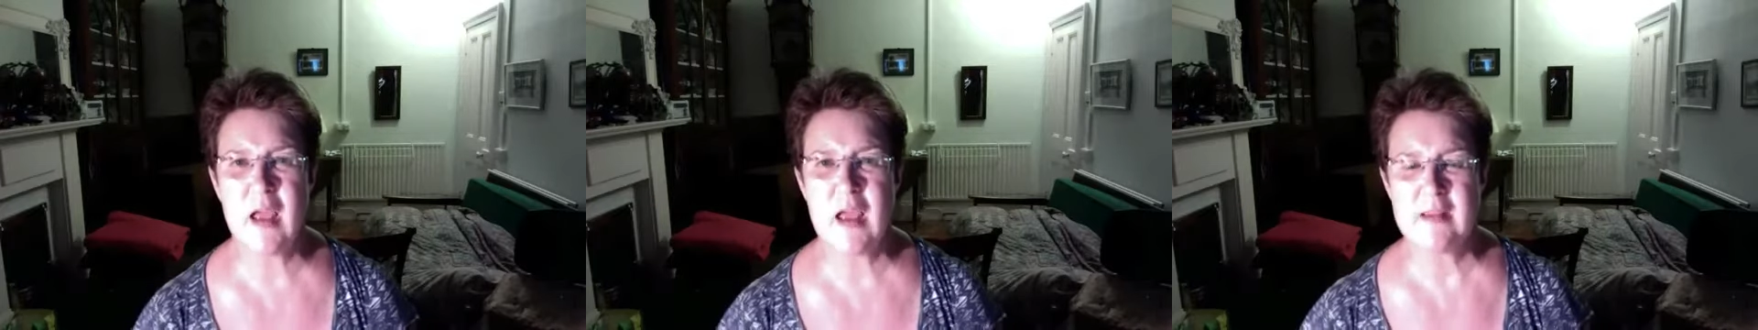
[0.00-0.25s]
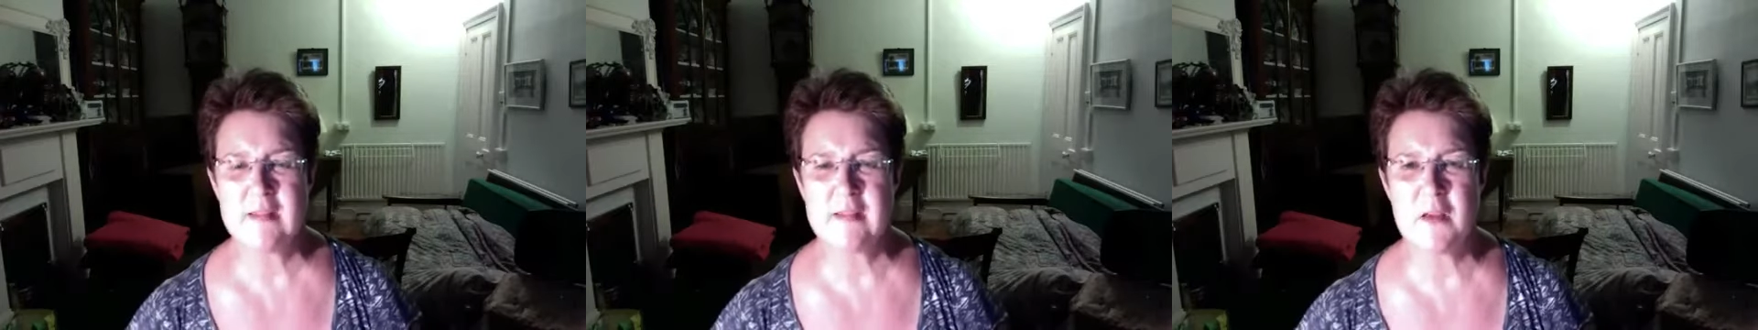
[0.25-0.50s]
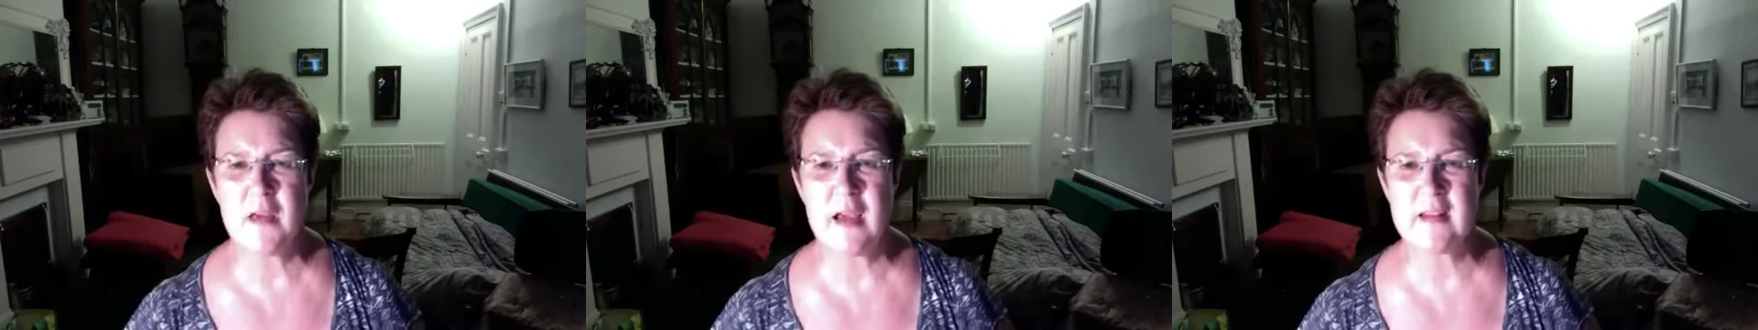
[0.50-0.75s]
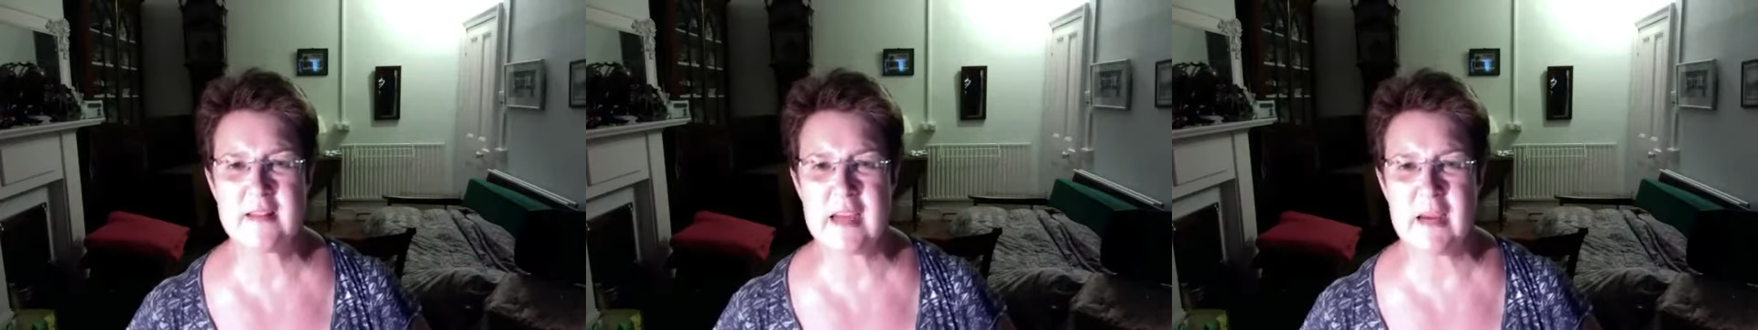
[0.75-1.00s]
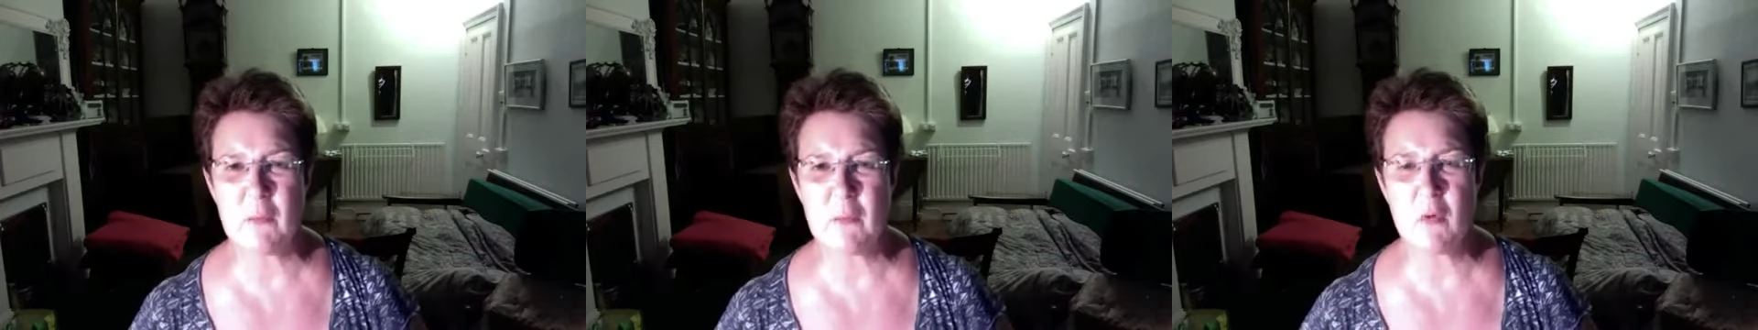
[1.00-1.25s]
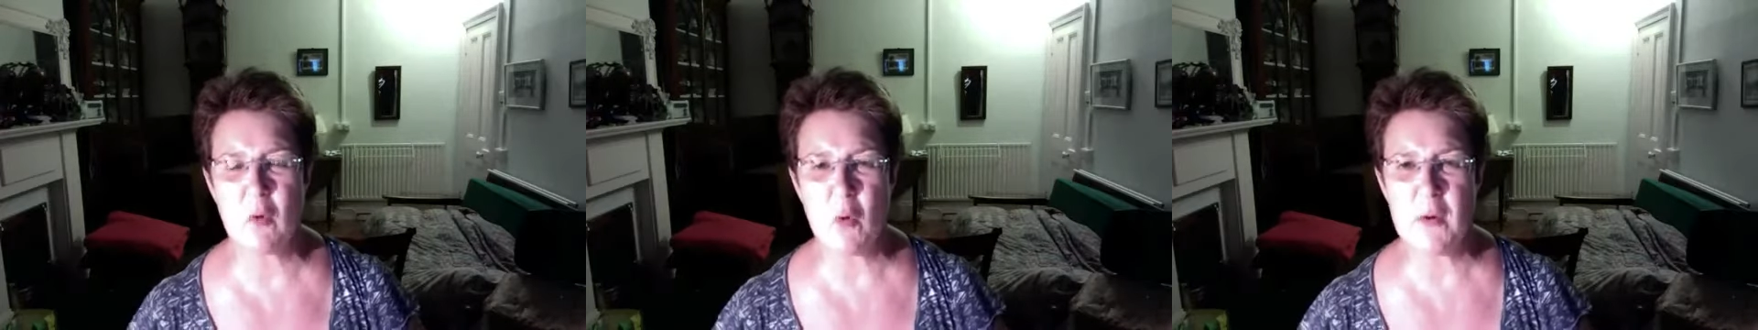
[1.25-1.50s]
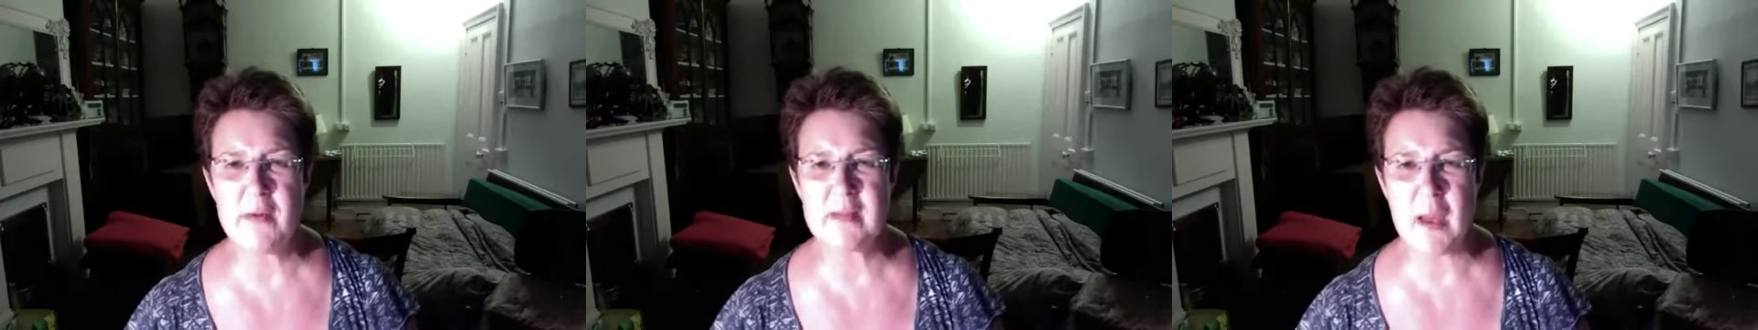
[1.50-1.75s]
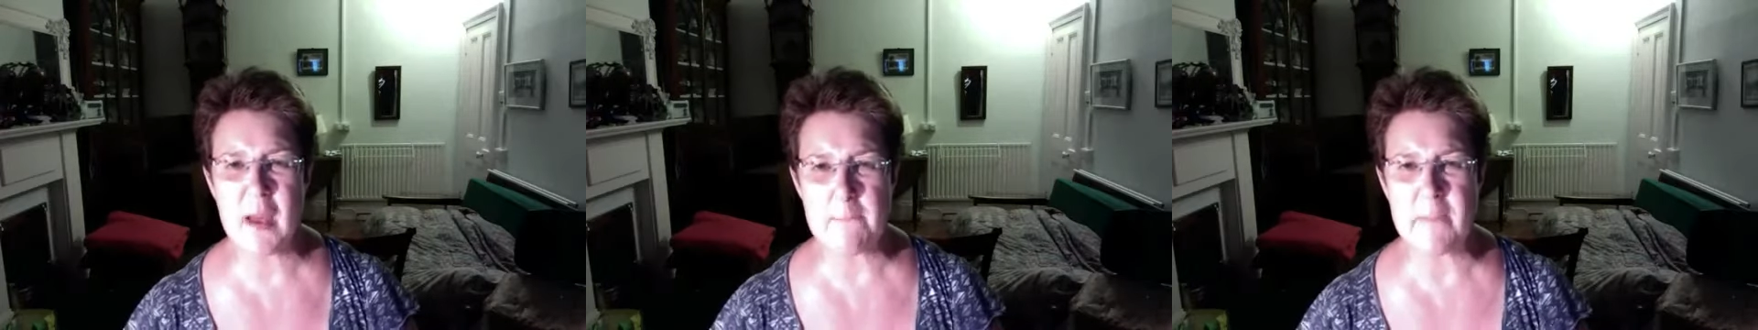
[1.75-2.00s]
so that it will
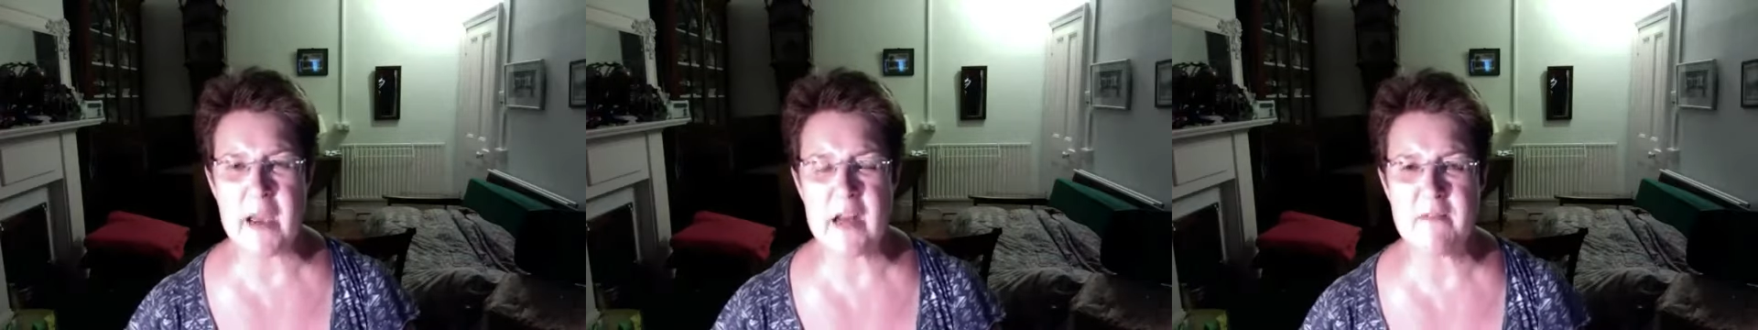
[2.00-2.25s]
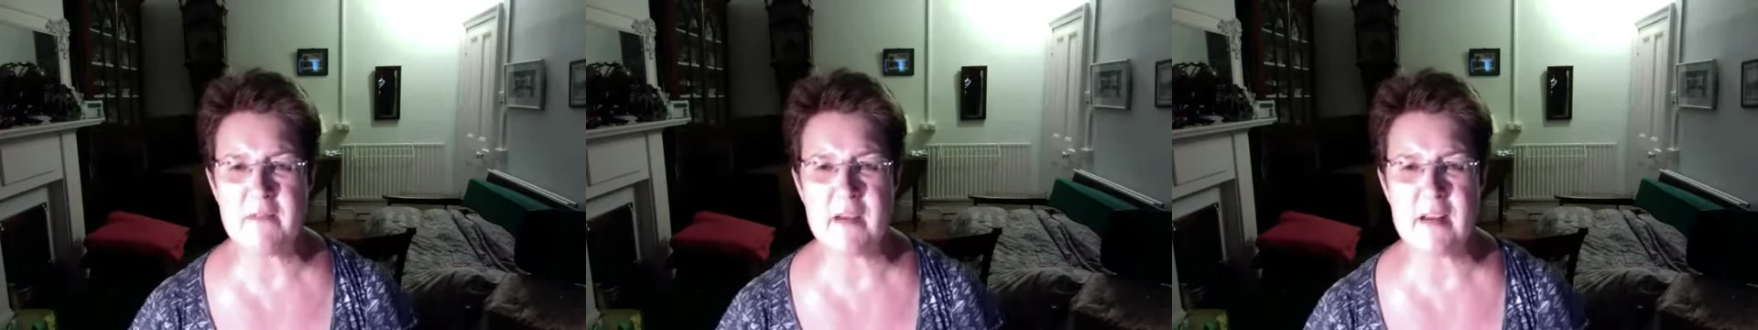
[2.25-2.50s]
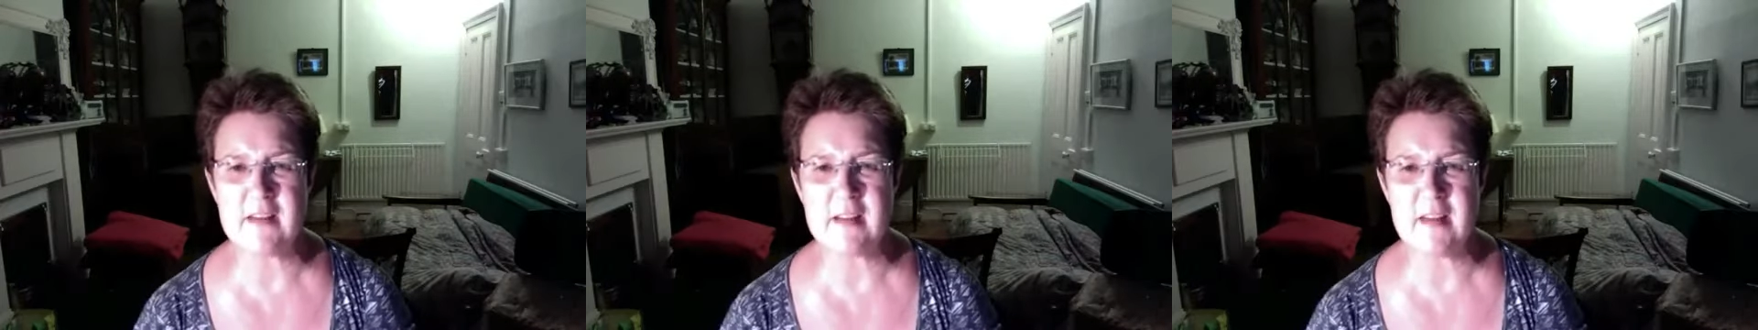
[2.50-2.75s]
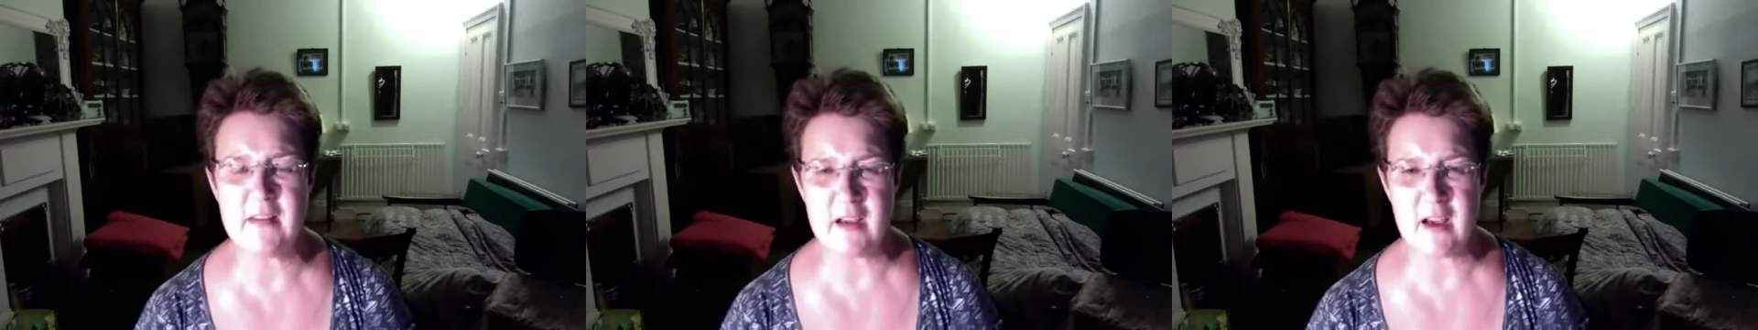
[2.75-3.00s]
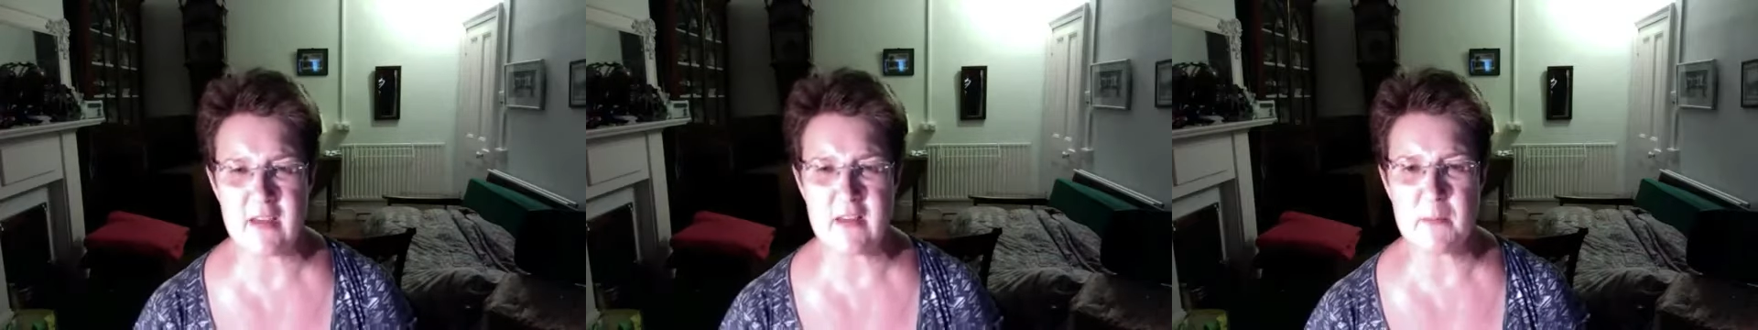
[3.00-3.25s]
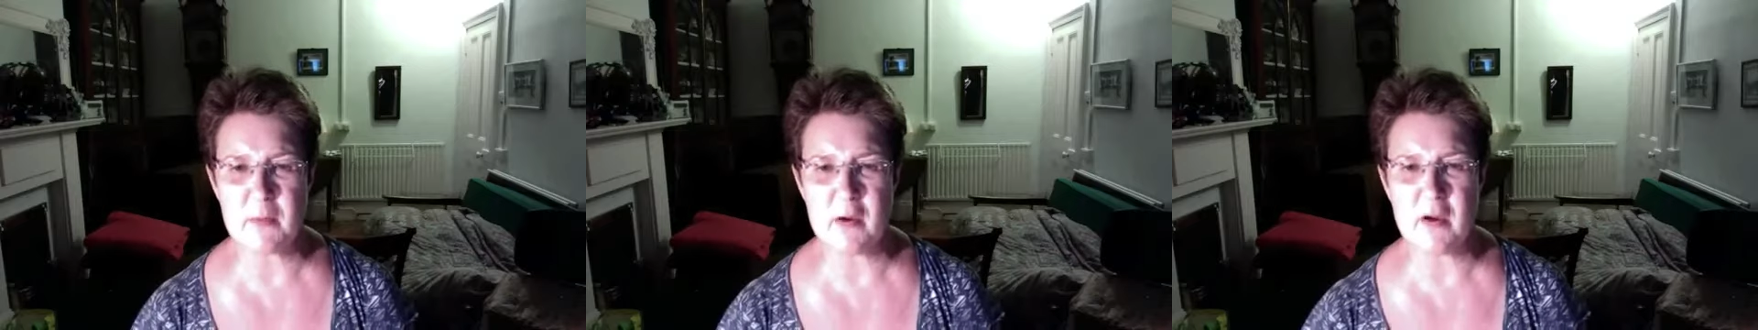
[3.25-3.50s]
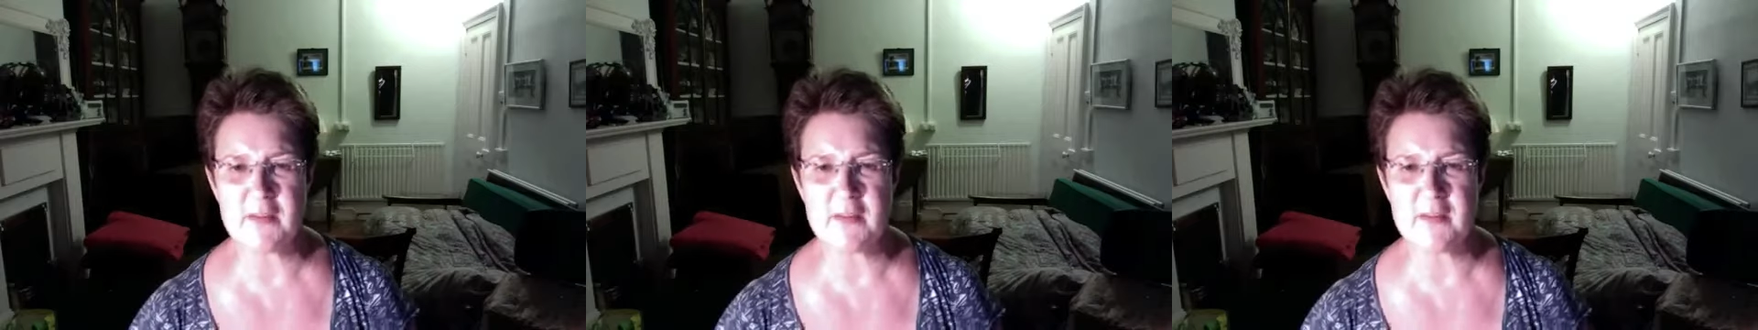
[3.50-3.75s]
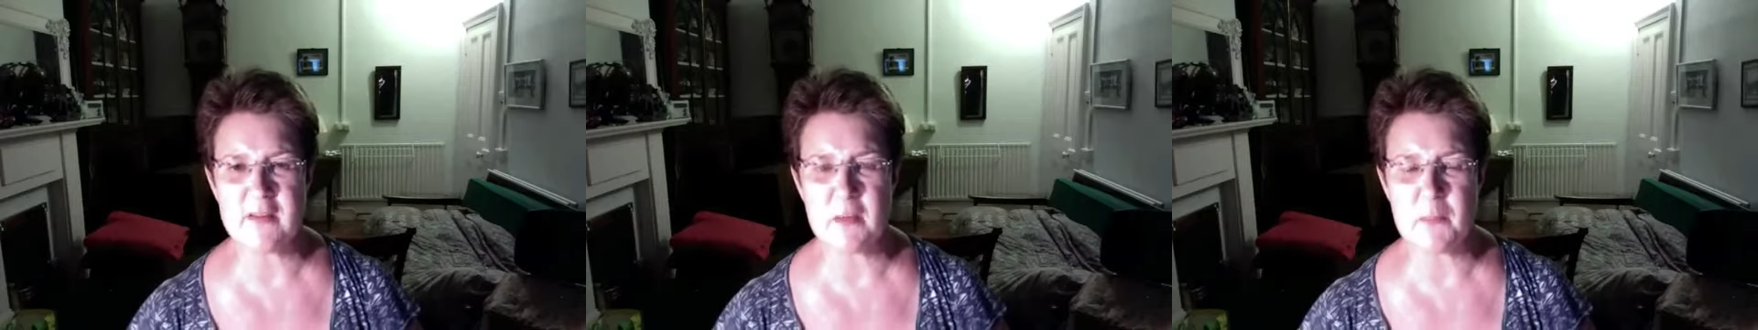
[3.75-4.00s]
always benefit the other person,